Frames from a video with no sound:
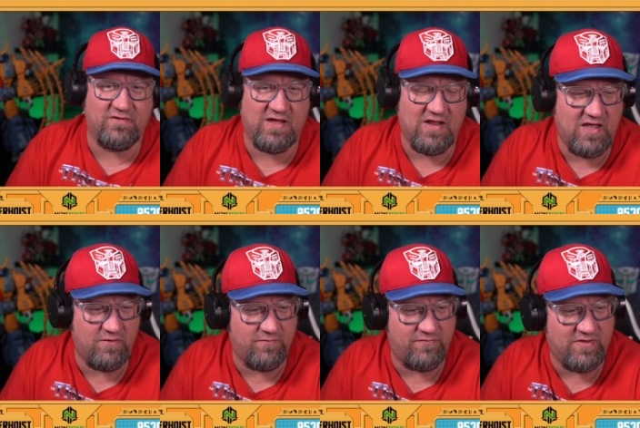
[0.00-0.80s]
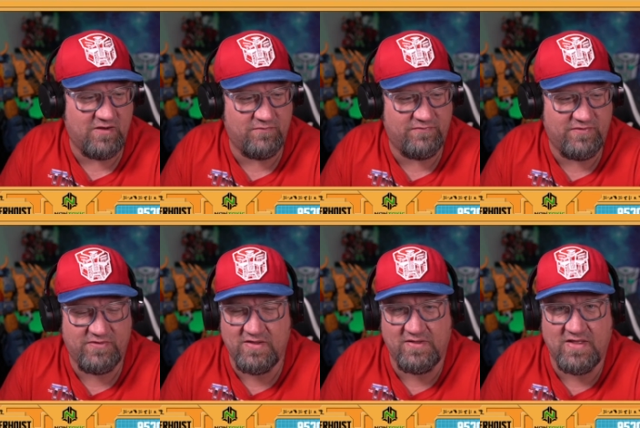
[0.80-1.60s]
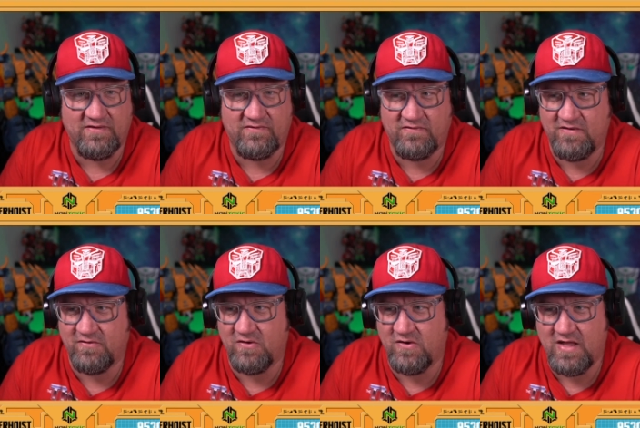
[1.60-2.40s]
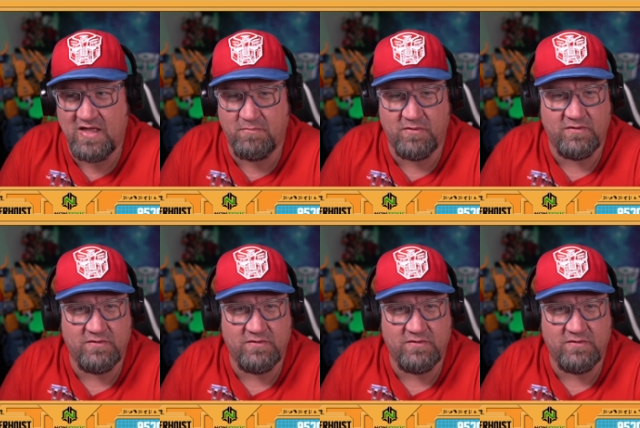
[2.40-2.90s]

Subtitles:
I don't think that's ever going to happen.